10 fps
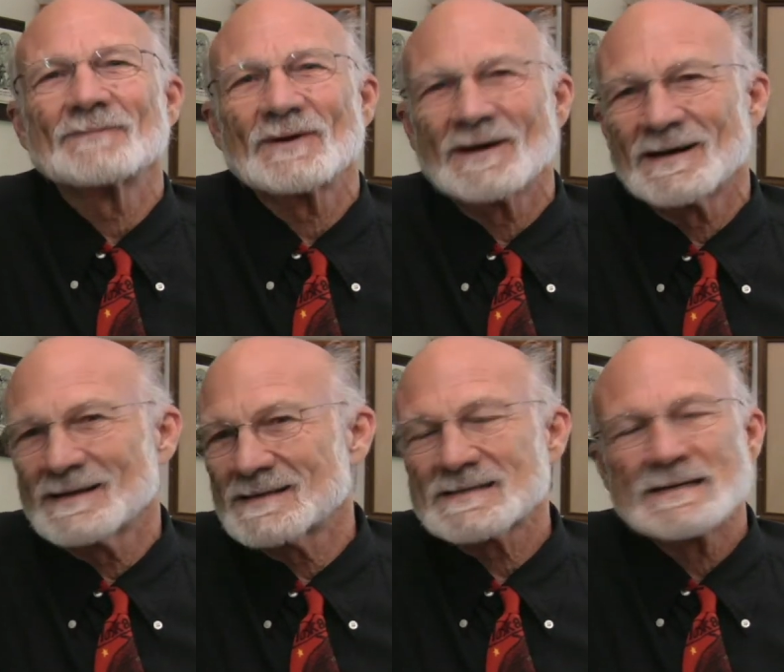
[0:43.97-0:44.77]

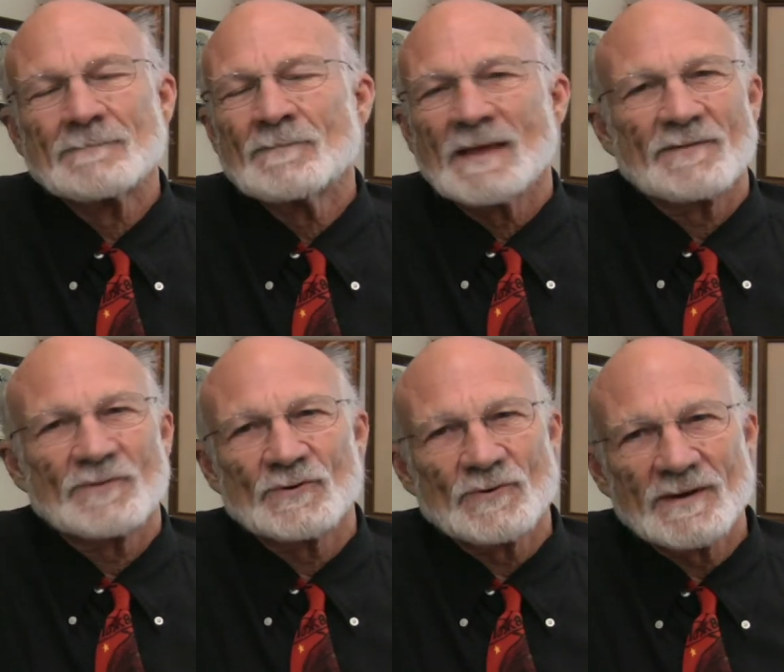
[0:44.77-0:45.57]
because if
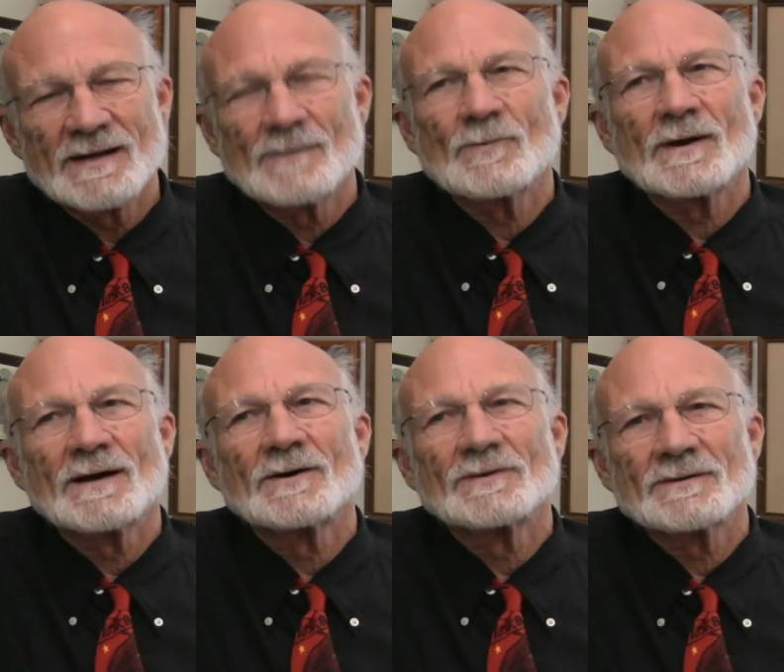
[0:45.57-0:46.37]
you're doing it
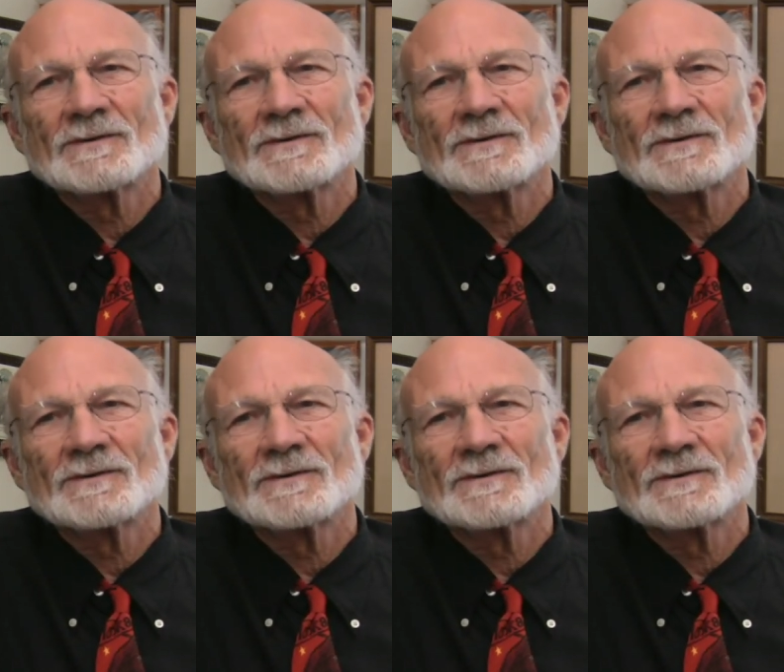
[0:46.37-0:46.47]
well,